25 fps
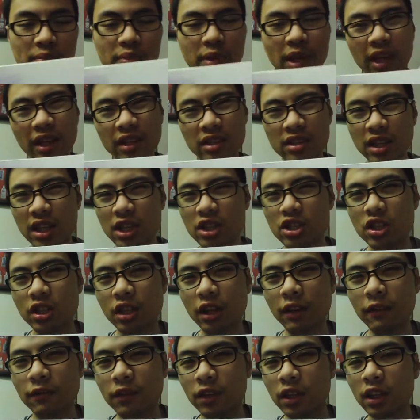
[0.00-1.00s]

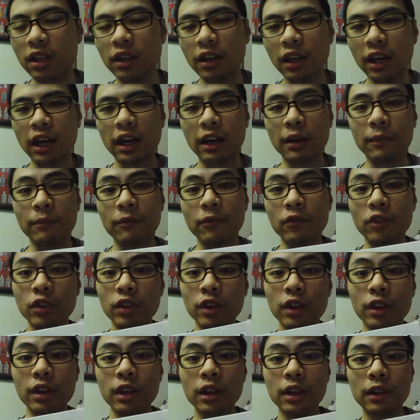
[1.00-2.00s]
PlayStation, a Vita for
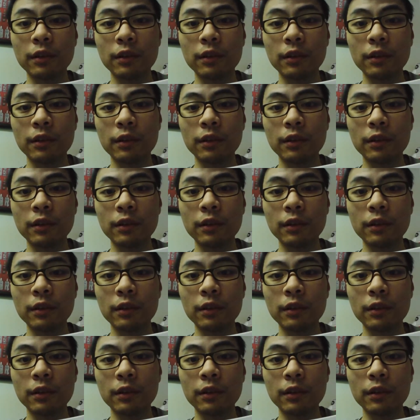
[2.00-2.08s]
the